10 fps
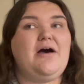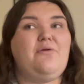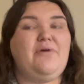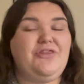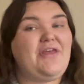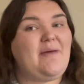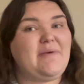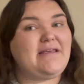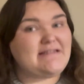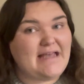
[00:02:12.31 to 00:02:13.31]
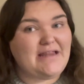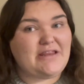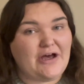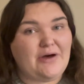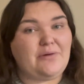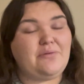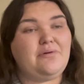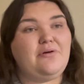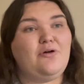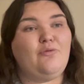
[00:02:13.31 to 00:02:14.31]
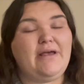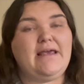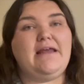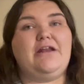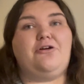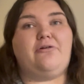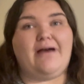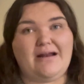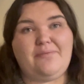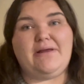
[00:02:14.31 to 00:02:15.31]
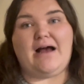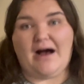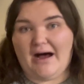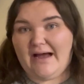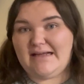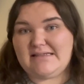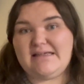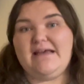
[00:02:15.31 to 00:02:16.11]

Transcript: With that being said though, we get incredibly hot,